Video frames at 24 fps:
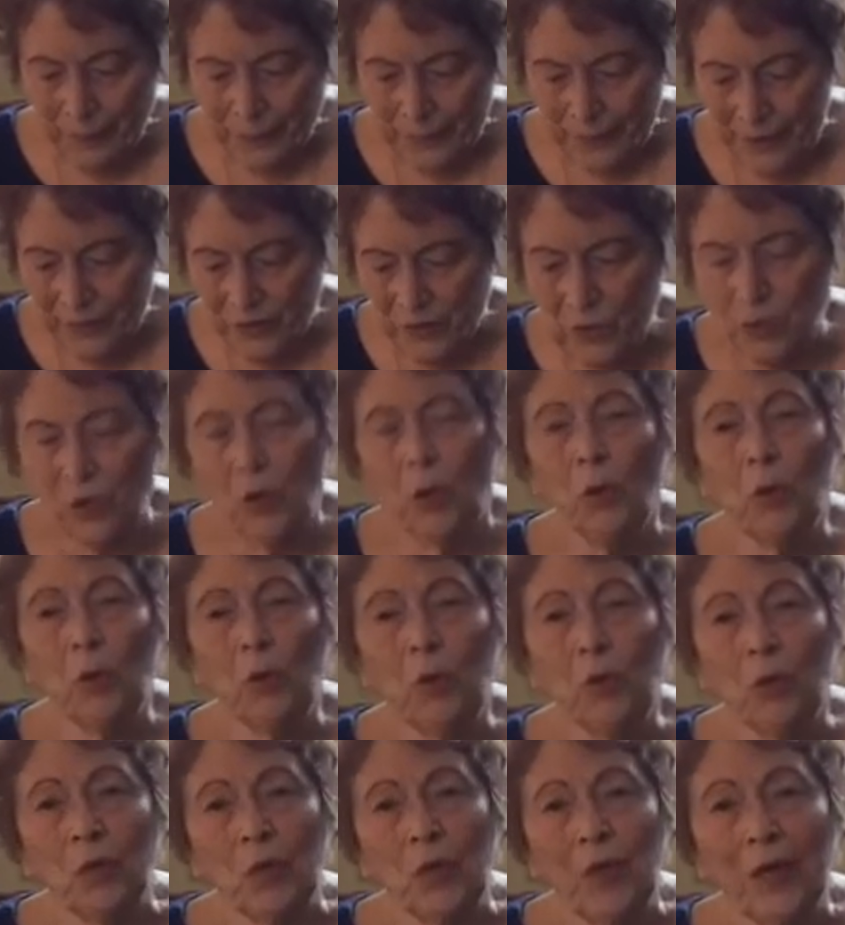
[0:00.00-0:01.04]
It's
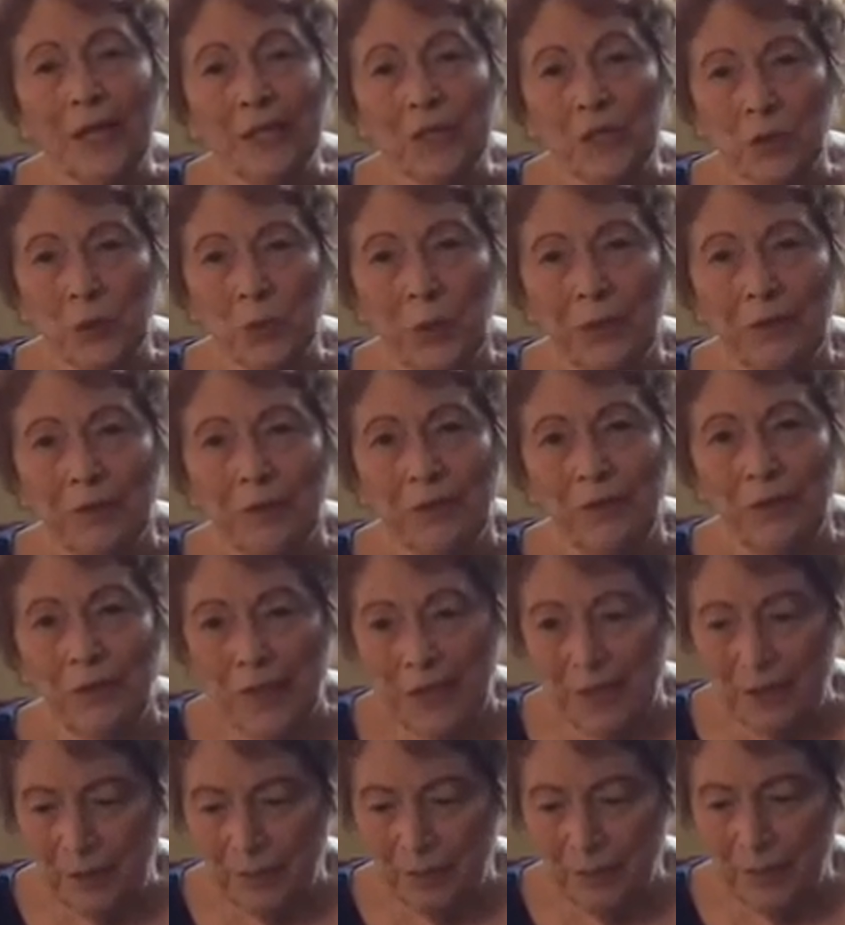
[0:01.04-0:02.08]
called "That's What
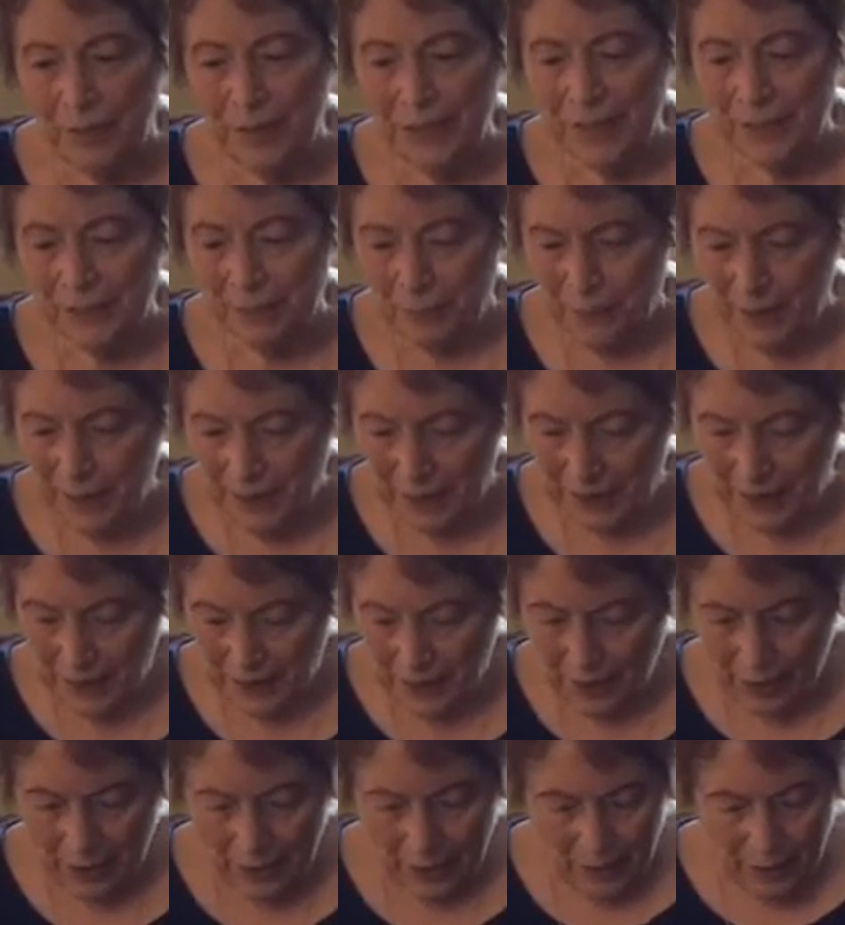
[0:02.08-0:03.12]
Faith Must Be."
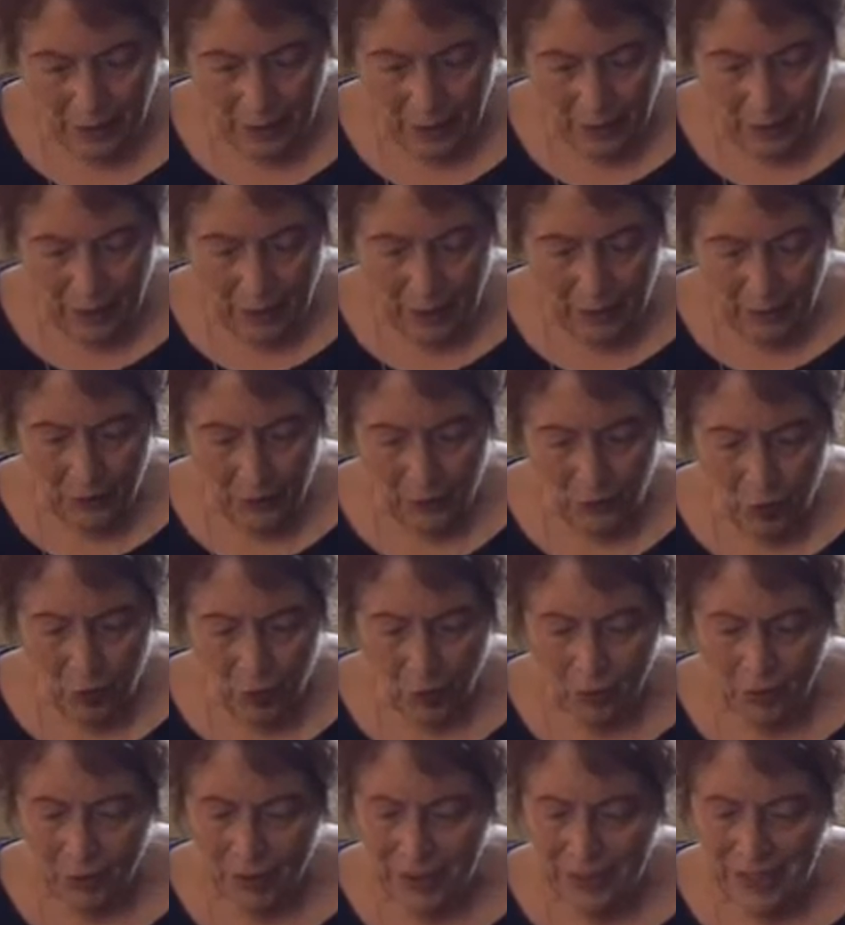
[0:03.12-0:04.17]
The
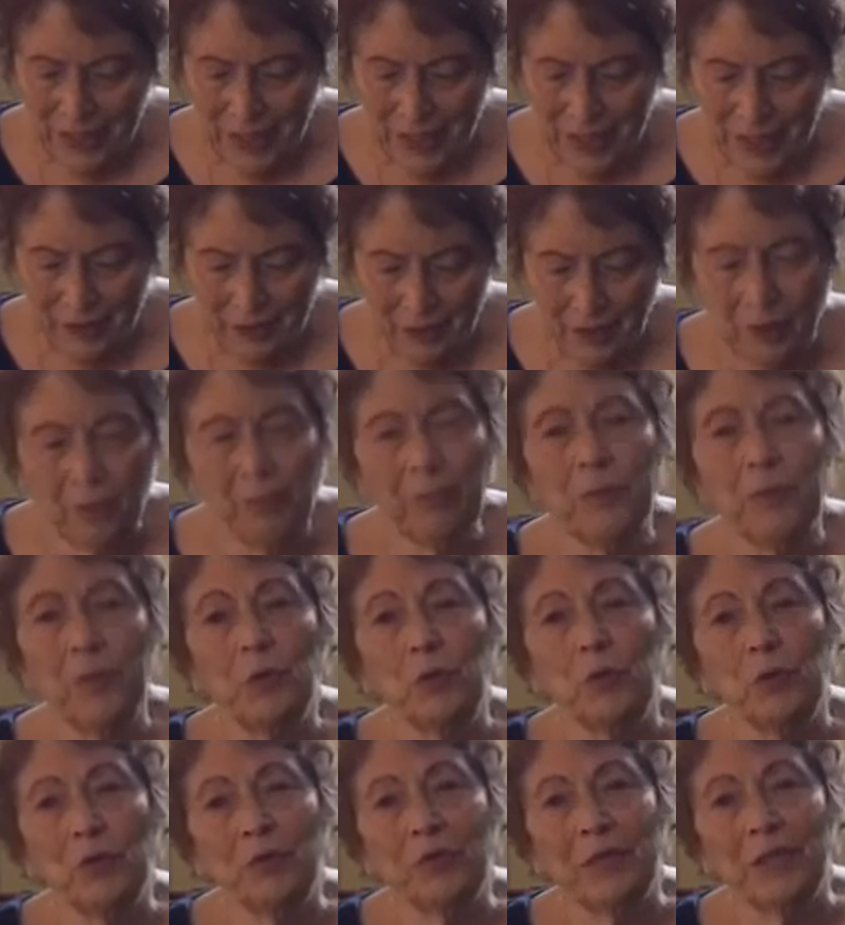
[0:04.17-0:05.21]
chorus, I think,
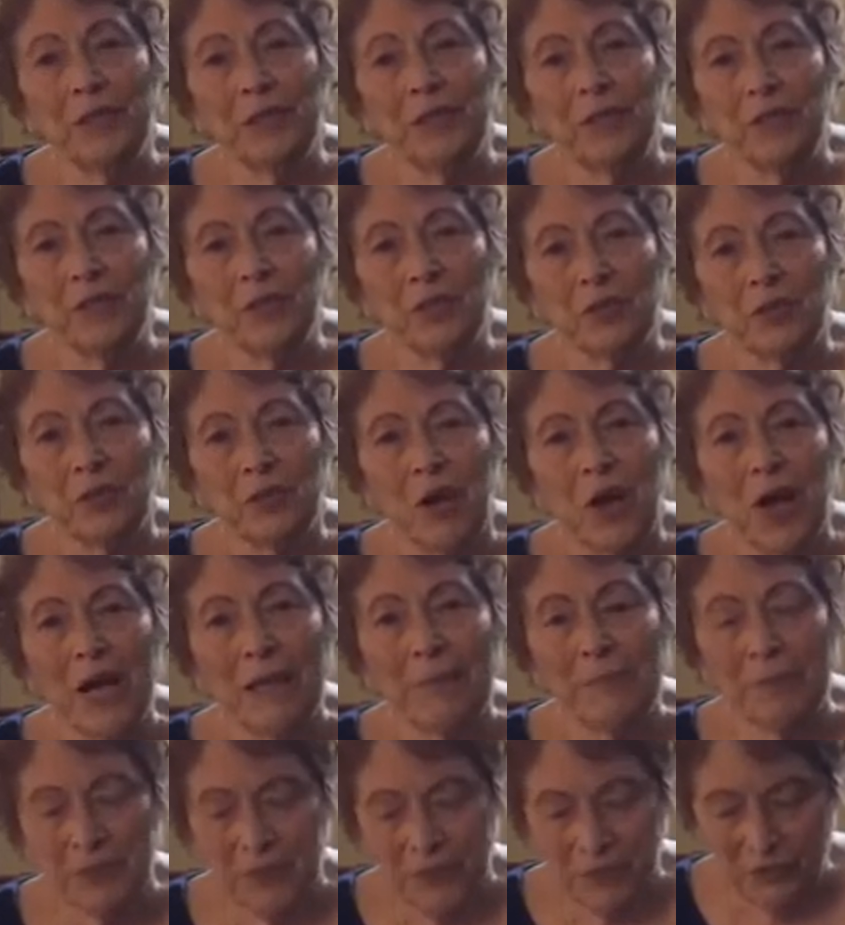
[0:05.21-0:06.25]
beautifully
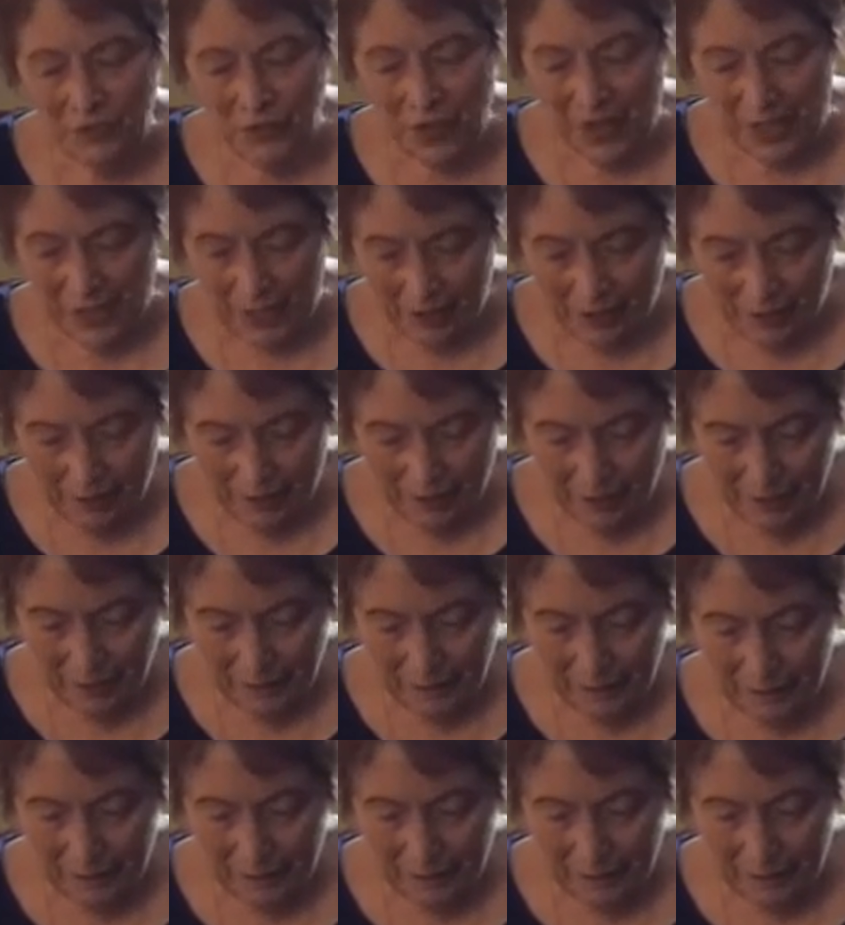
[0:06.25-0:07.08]
describes faith.